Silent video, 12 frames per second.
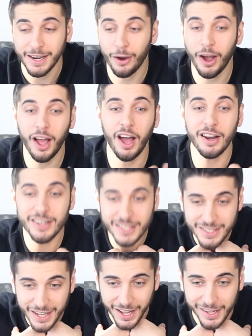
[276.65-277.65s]
Now I
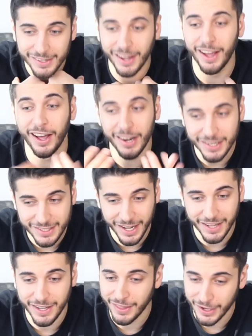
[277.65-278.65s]
understand, I
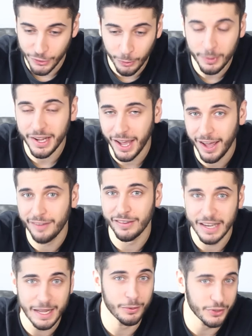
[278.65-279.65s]
understand that they normally have a
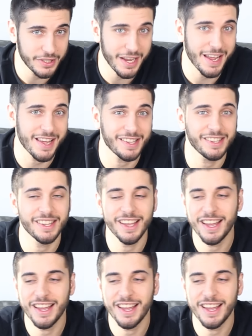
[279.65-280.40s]
label saying